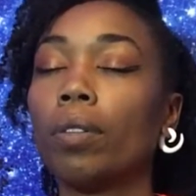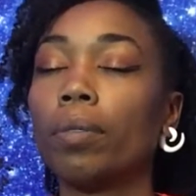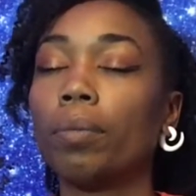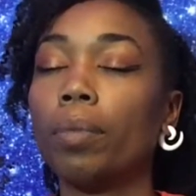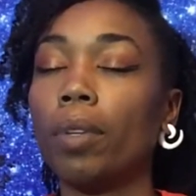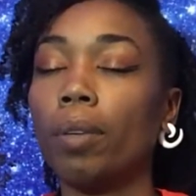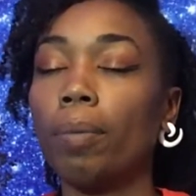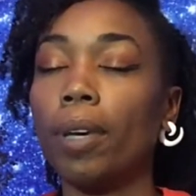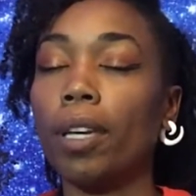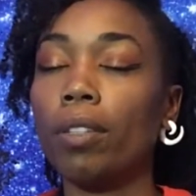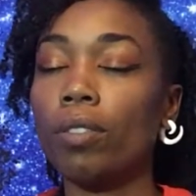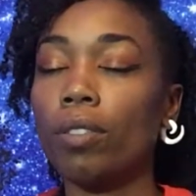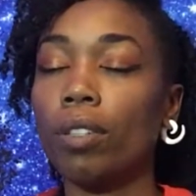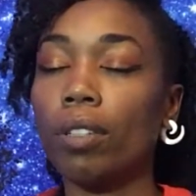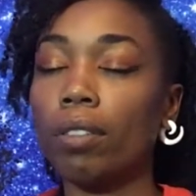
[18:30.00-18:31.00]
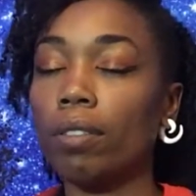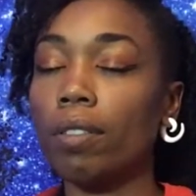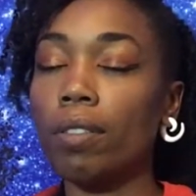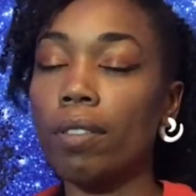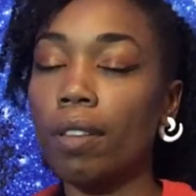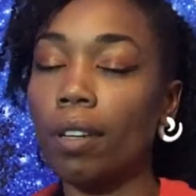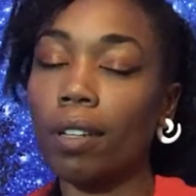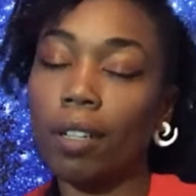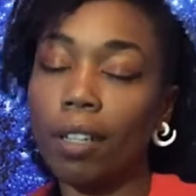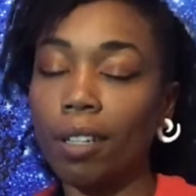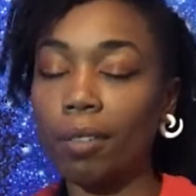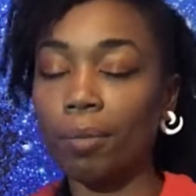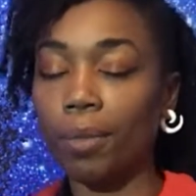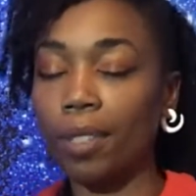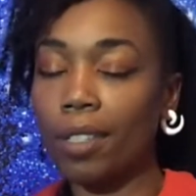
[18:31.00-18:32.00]
Be patient. Just let it come.
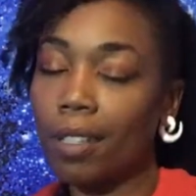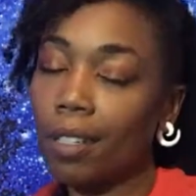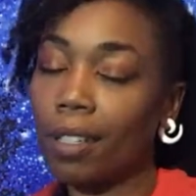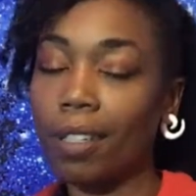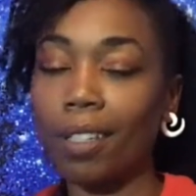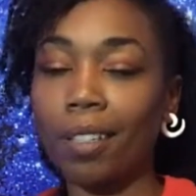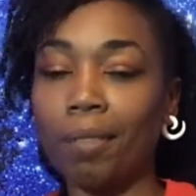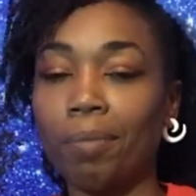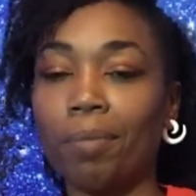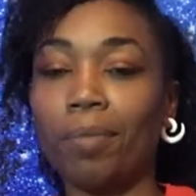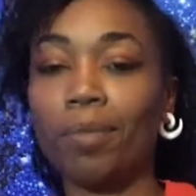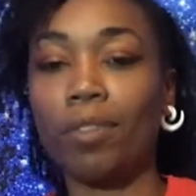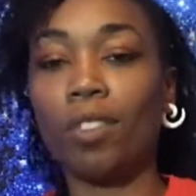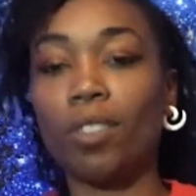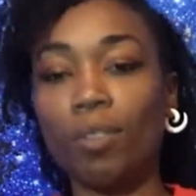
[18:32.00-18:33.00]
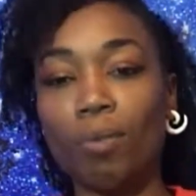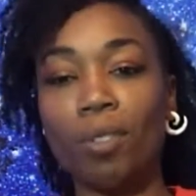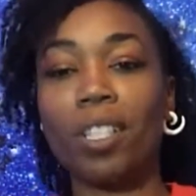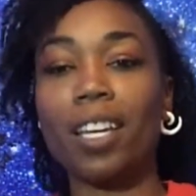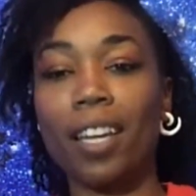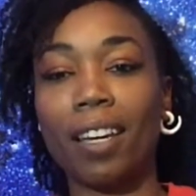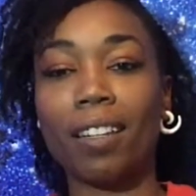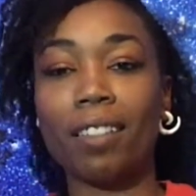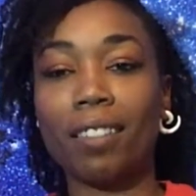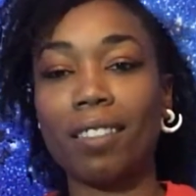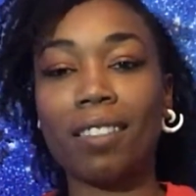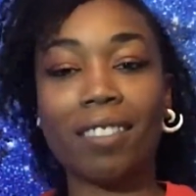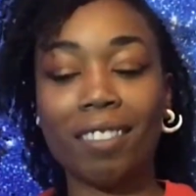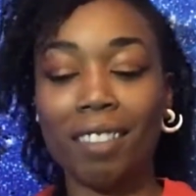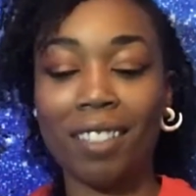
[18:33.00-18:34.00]
It's going to come. Just relax.